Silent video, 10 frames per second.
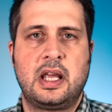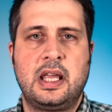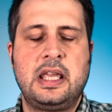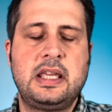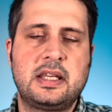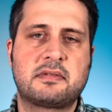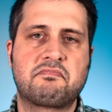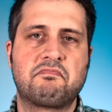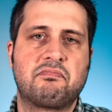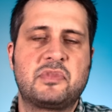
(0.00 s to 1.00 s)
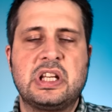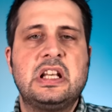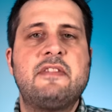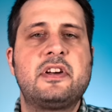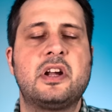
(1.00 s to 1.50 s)
He's
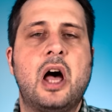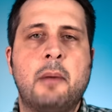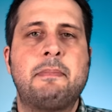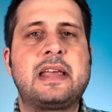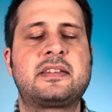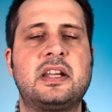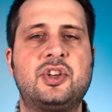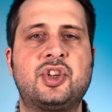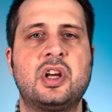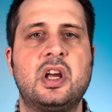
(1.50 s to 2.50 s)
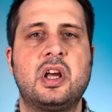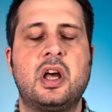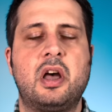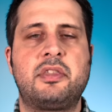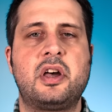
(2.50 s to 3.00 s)
delivered a message
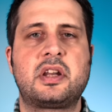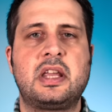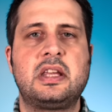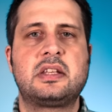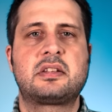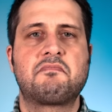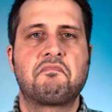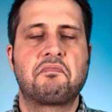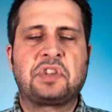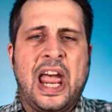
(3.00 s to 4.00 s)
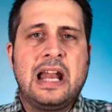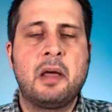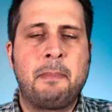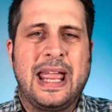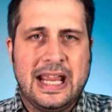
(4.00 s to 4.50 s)
that is
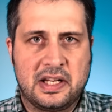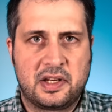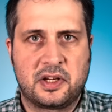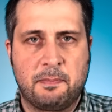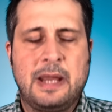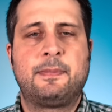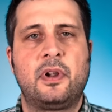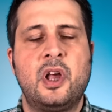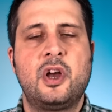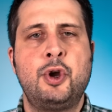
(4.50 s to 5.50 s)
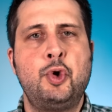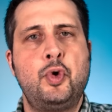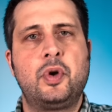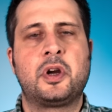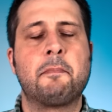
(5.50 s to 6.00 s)
tailor-made to people
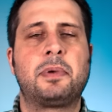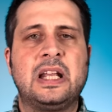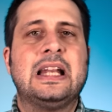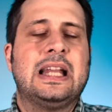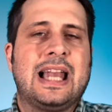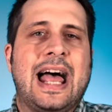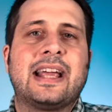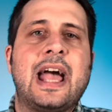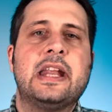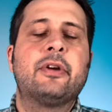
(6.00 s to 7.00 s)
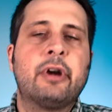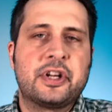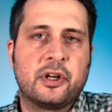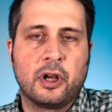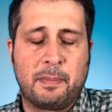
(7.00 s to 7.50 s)
who completely lack any
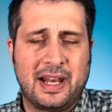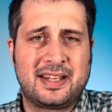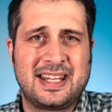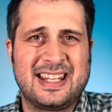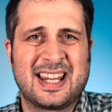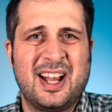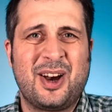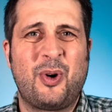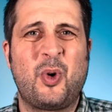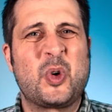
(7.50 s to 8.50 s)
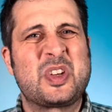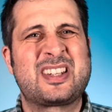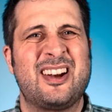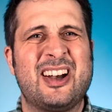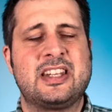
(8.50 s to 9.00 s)
critical abilities or
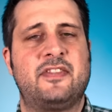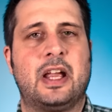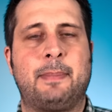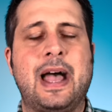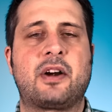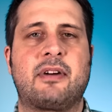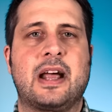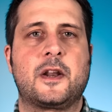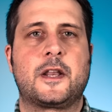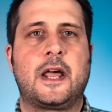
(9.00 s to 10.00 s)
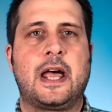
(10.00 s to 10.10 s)
scientific background.